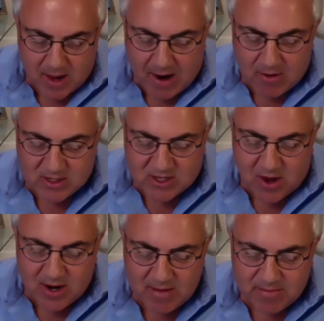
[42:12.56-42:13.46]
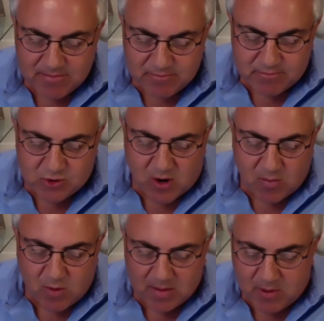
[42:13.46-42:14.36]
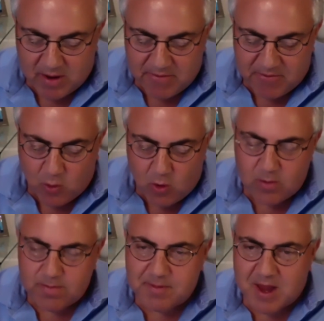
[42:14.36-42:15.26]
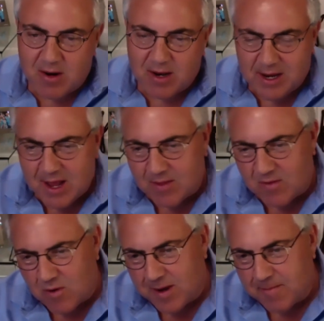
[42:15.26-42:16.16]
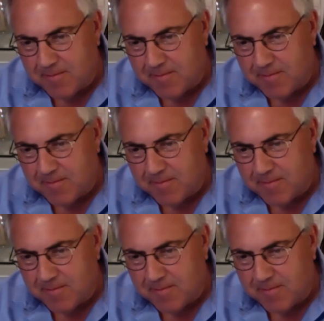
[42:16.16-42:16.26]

Arizona, Trump won by four, currently down three.